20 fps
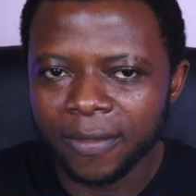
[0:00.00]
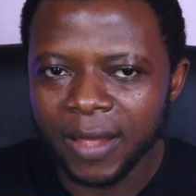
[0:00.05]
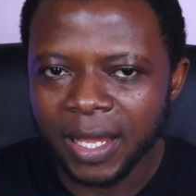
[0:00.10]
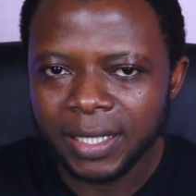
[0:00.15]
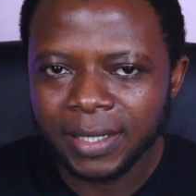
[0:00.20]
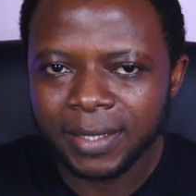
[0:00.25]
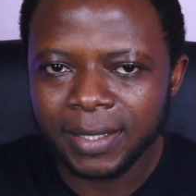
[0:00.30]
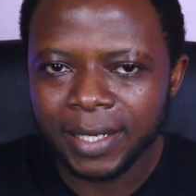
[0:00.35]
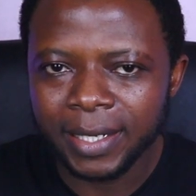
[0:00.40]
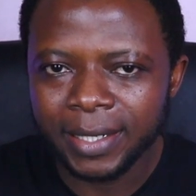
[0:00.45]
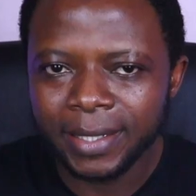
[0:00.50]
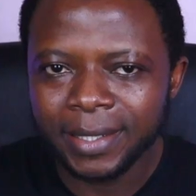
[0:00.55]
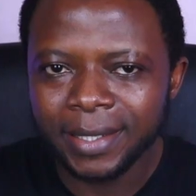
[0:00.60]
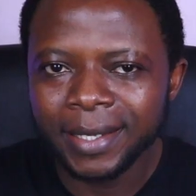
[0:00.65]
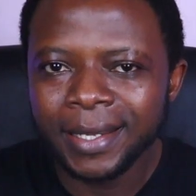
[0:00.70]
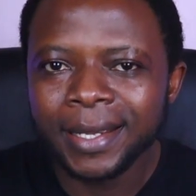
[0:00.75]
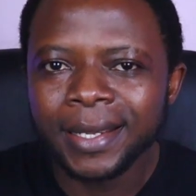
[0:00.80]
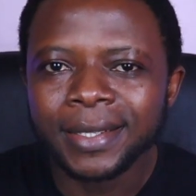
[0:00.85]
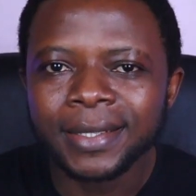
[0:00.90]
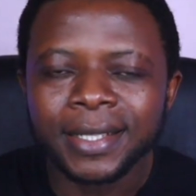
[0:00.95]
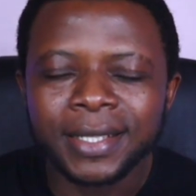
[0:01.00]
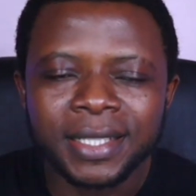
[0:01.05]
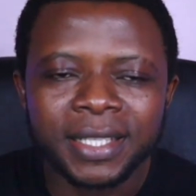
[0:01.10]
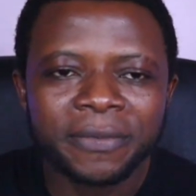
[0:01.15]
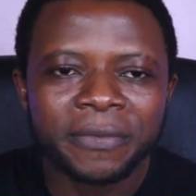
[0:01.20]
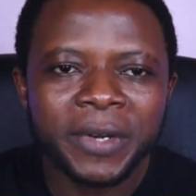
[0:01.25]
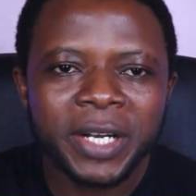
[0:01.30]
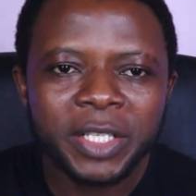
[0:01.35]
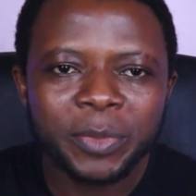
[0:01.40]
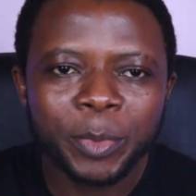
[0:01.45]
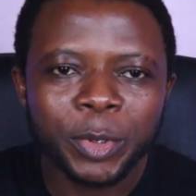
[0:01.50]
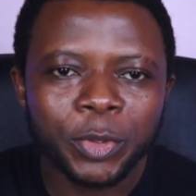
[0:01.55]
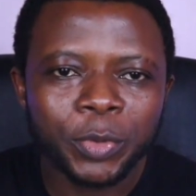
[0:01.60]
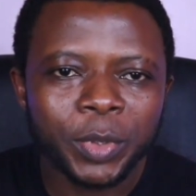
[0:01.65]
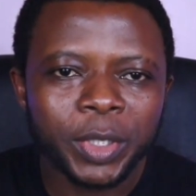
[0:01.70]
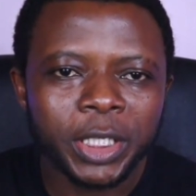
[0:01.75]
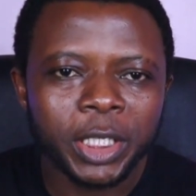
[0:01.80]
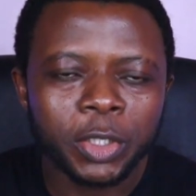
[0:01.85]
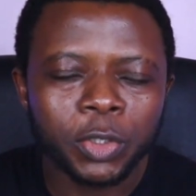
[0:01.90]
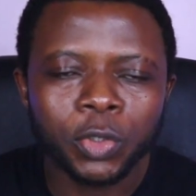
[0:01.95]
That said, the difference
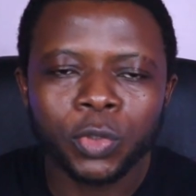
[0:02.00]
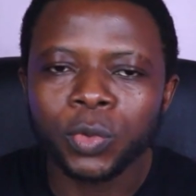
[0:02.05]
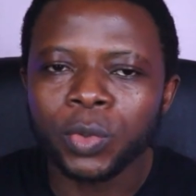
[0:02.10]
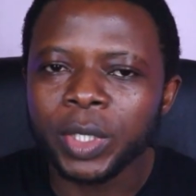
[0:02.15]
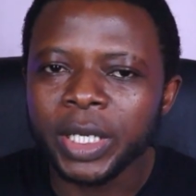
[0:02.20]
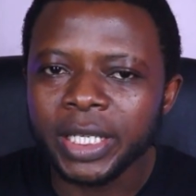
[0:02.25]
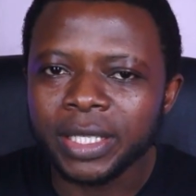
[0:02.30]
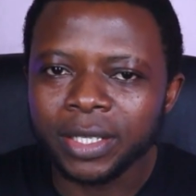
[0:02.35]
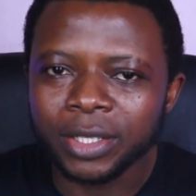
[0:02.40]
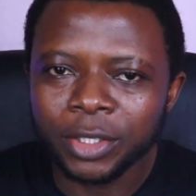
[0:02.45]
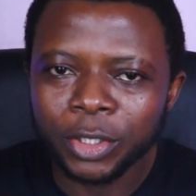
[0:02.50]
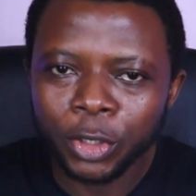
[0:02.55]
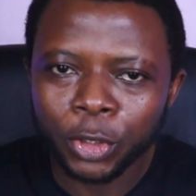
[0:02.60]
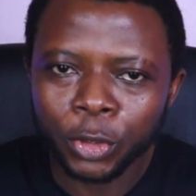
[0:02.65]
between the two isn't